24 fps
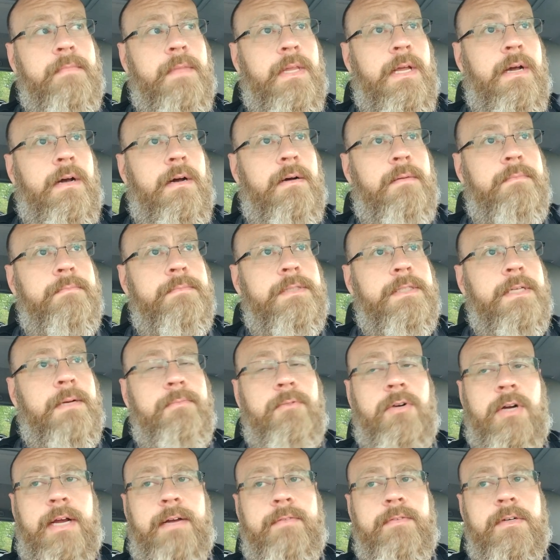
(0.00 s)
some
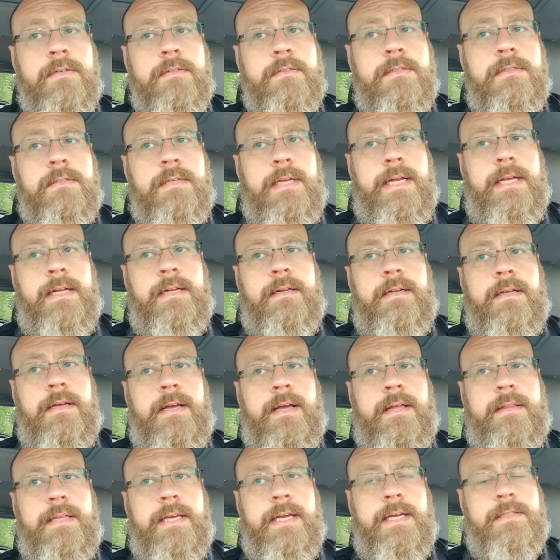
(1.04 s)
drivers, and I think
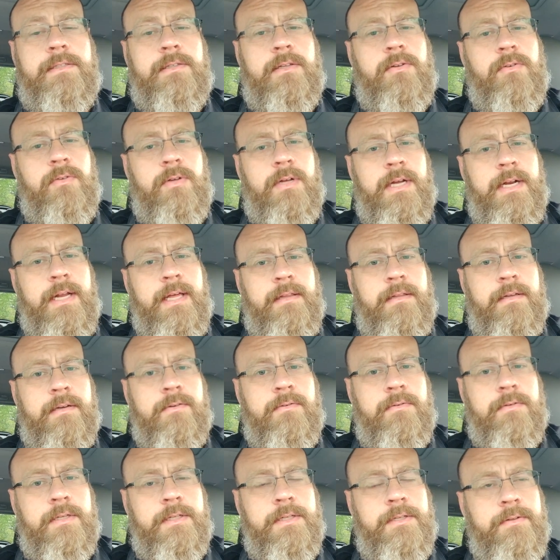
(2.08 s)
it's a little unethical to
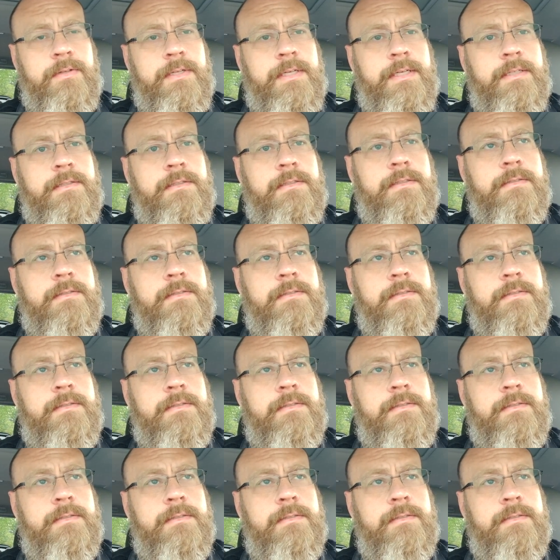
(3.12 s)
do this,